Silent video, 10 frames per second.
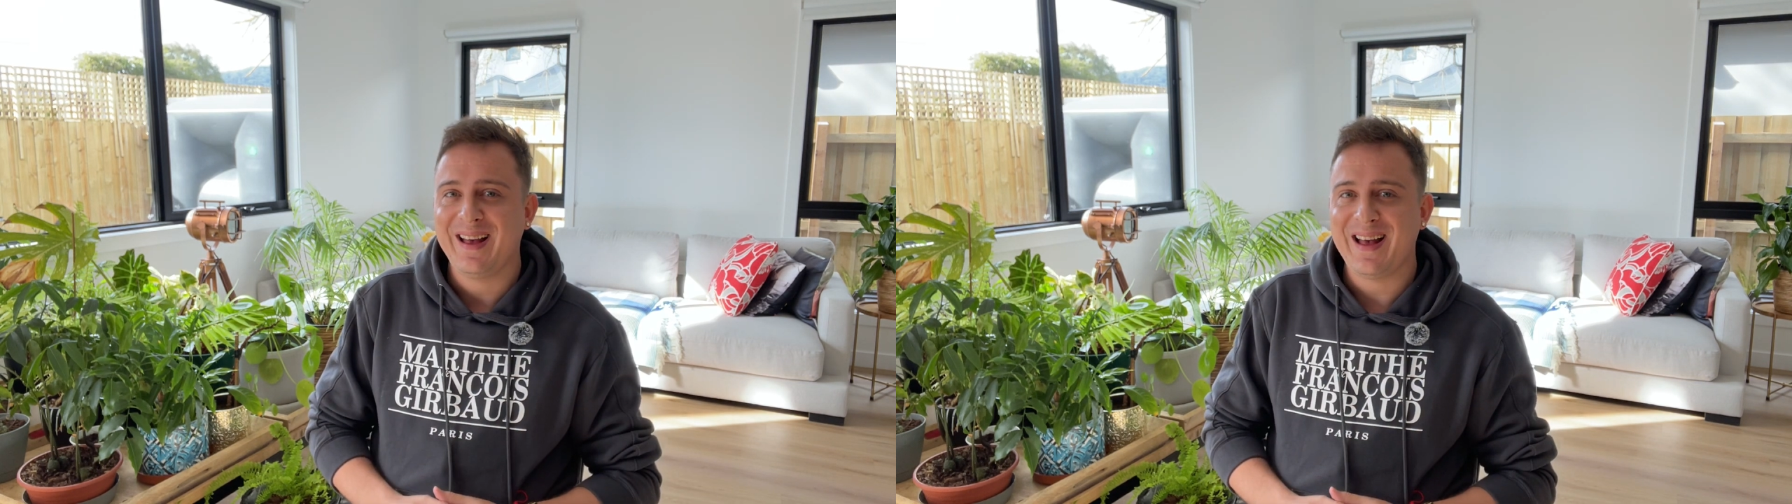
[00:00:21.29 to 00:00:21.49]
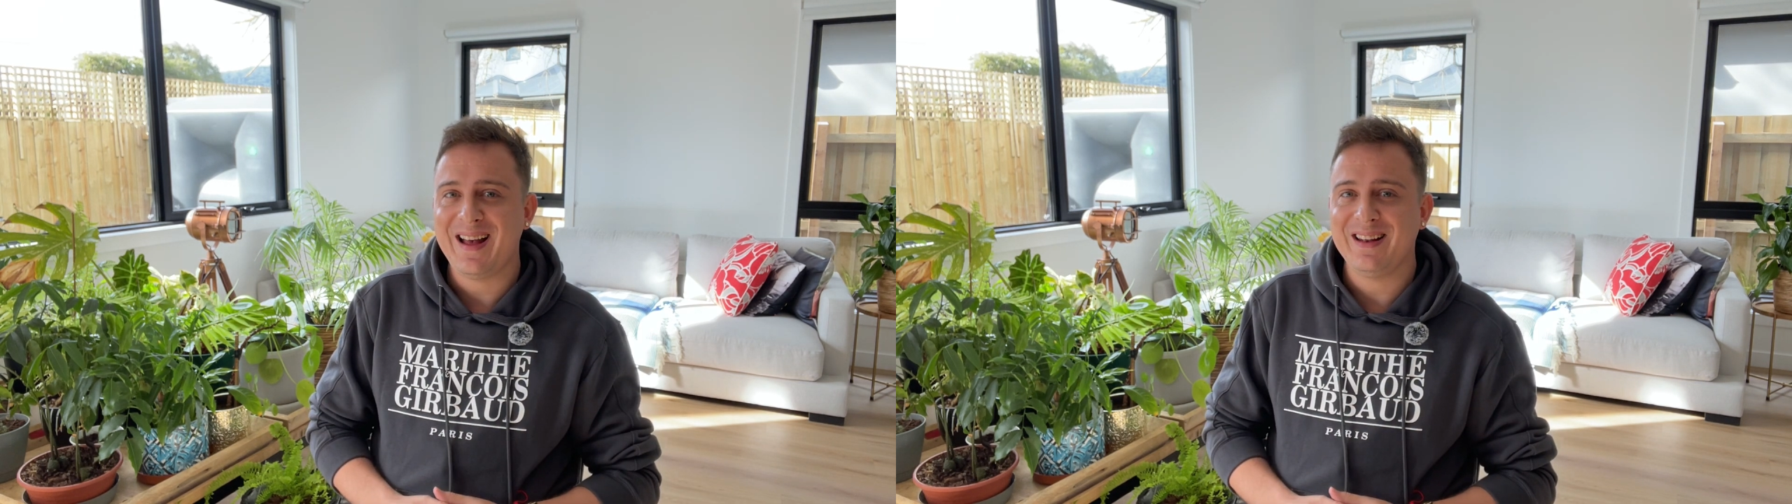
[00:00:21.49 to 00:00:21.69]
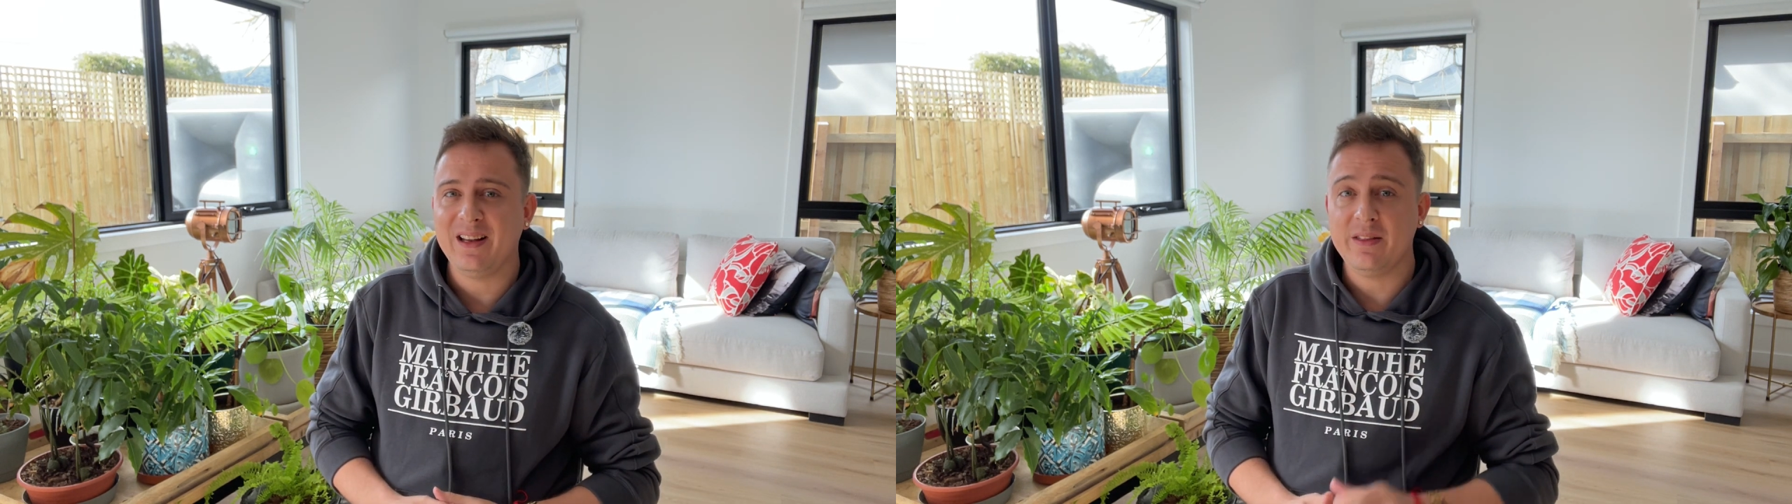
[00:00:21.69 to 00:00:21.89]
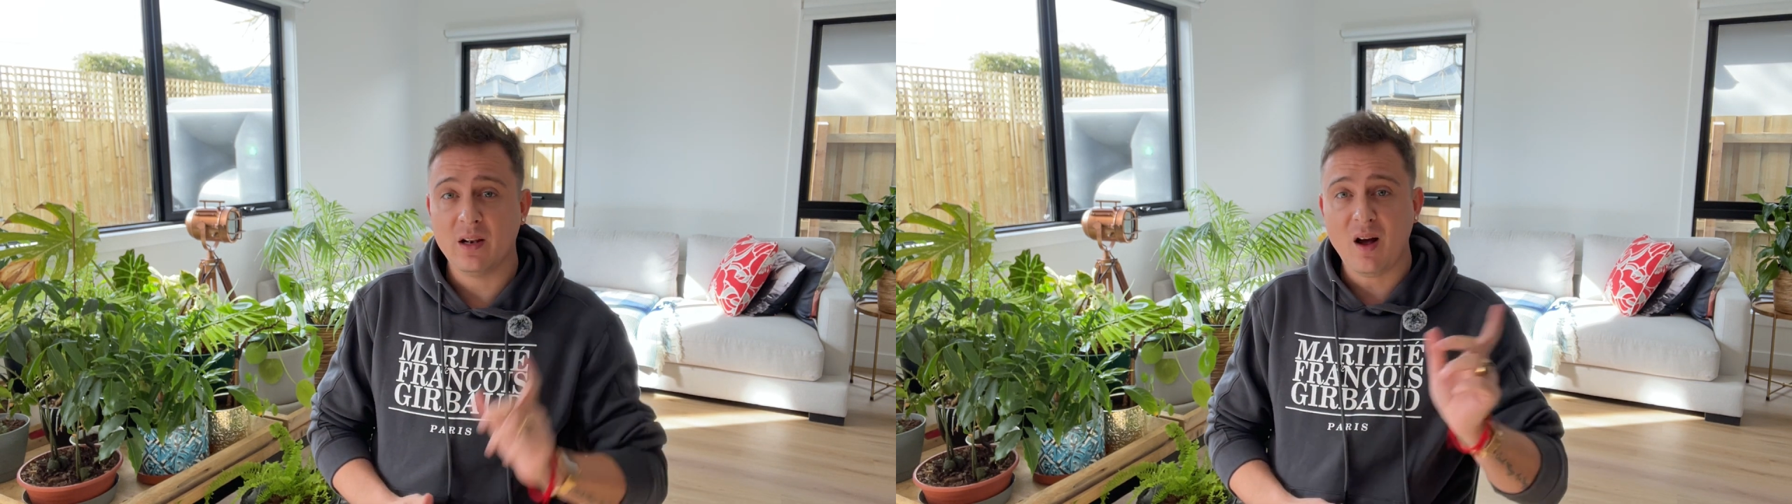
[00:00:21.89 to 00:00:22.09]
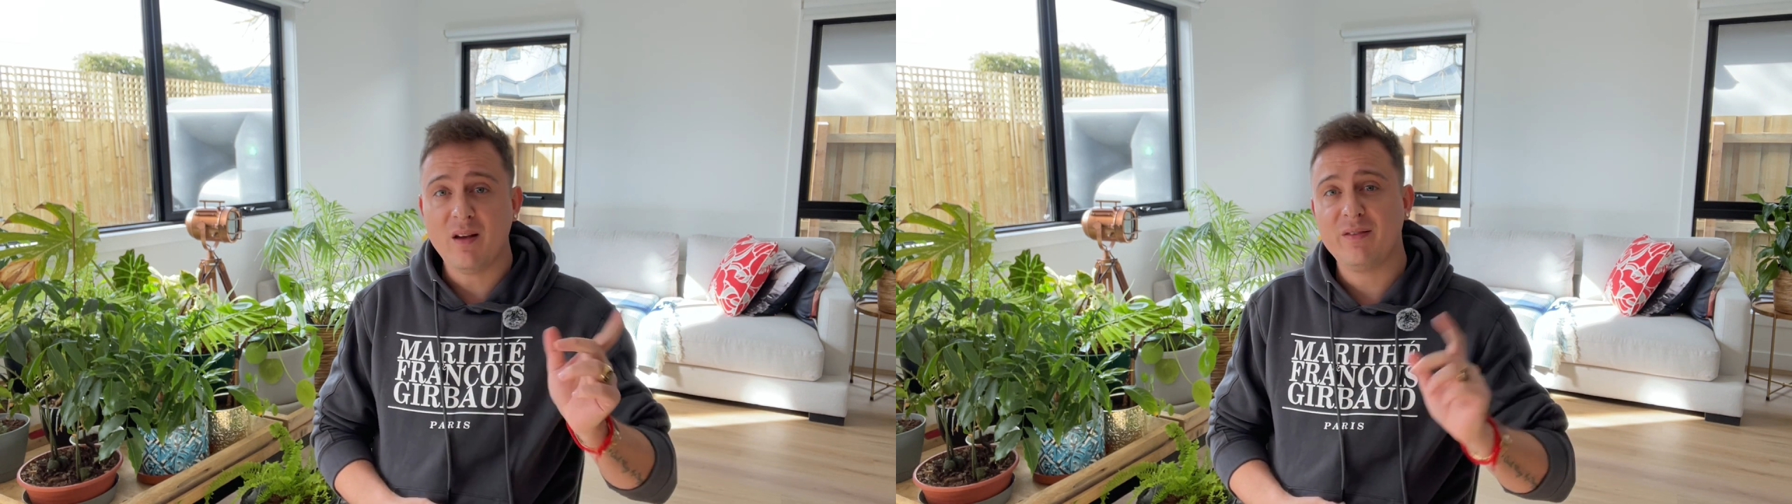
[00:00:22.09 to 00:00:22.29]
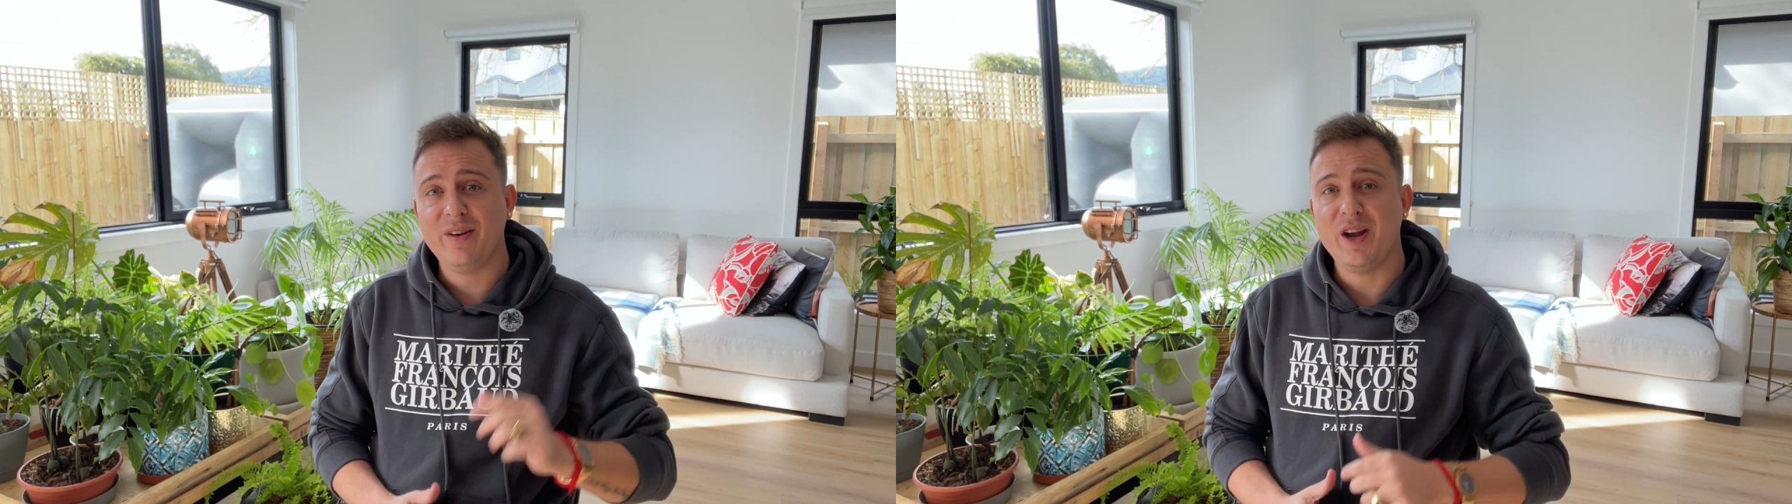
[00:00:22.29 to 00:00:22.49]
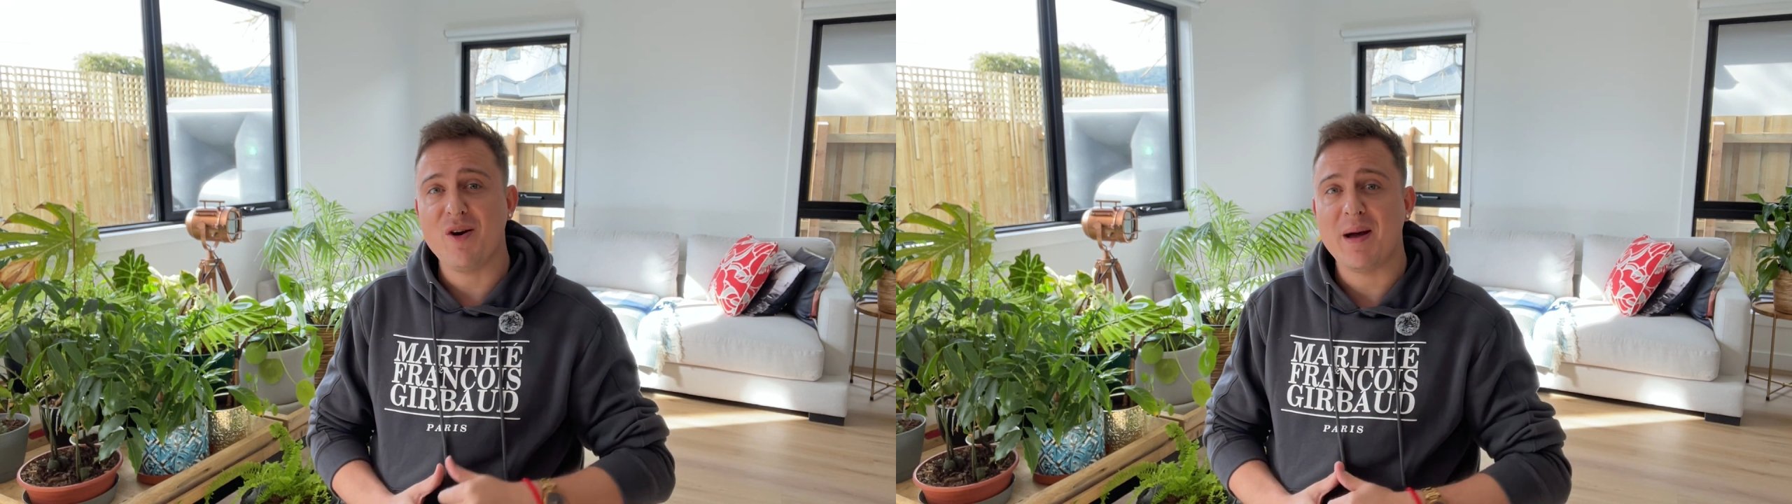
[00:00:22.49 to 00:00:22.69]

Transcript: And in the last video,